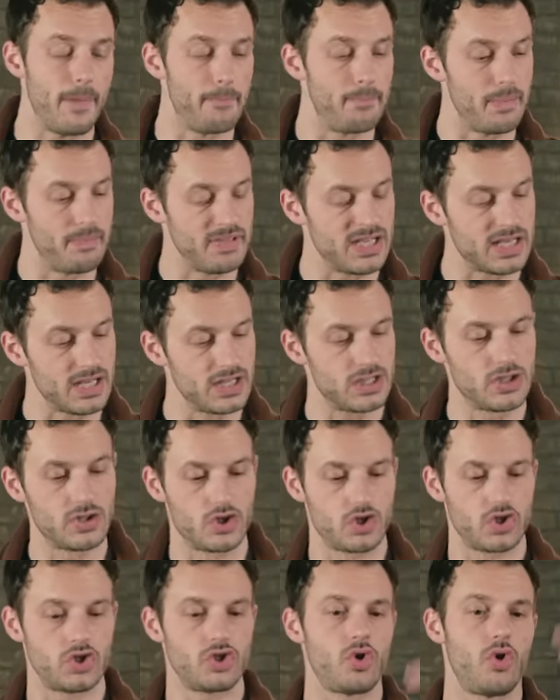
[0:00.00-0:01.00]
but because
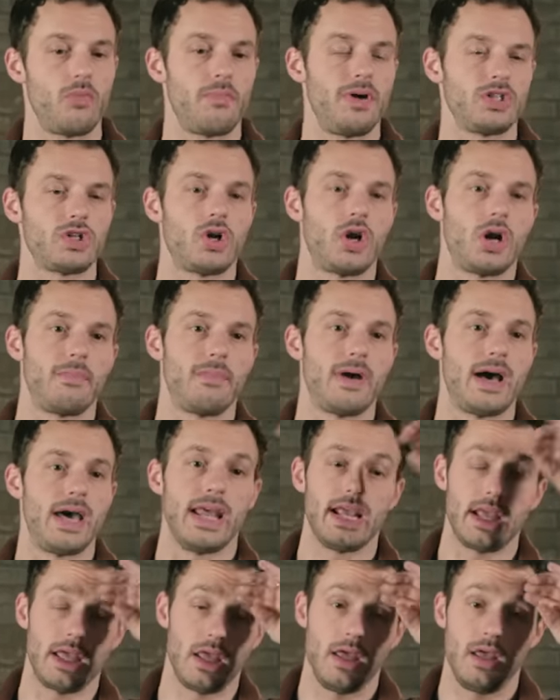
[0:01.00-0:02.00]
there's so much
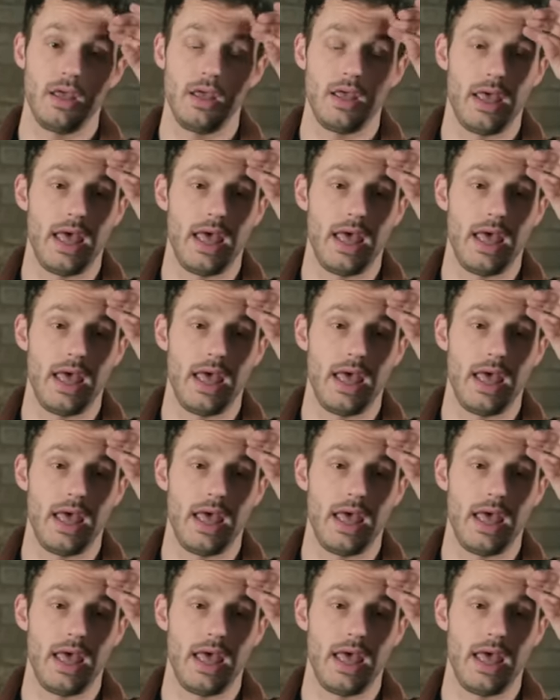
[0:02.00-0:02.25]
harmonic